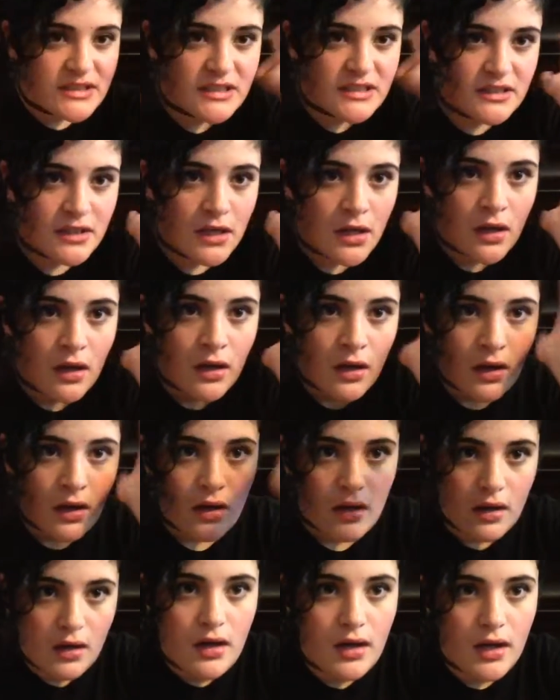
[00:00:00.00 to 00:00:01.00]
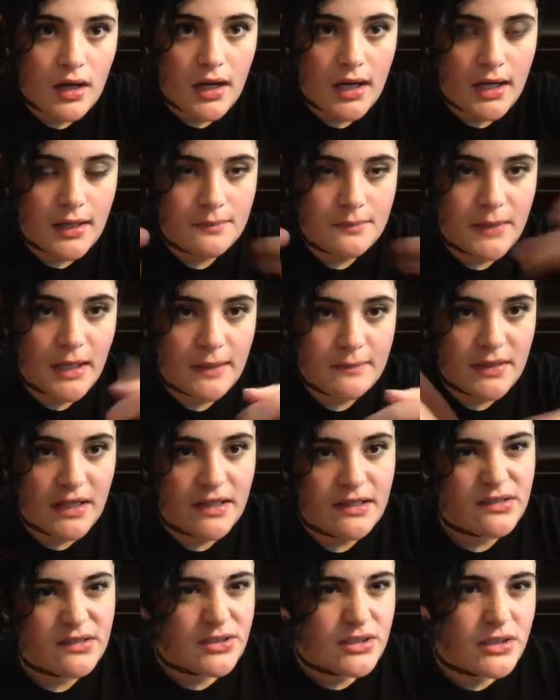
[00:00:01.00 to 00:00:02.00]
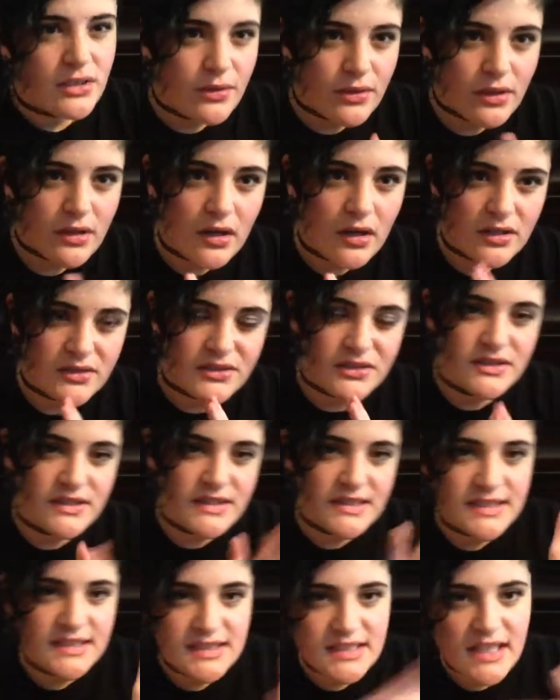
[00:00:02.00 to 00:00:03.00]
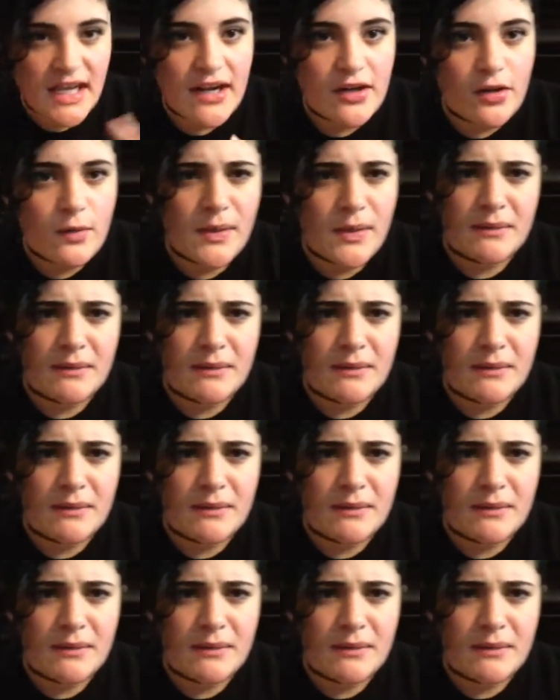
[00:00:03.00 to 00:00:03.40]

to, I usually go to concerts in Seattle,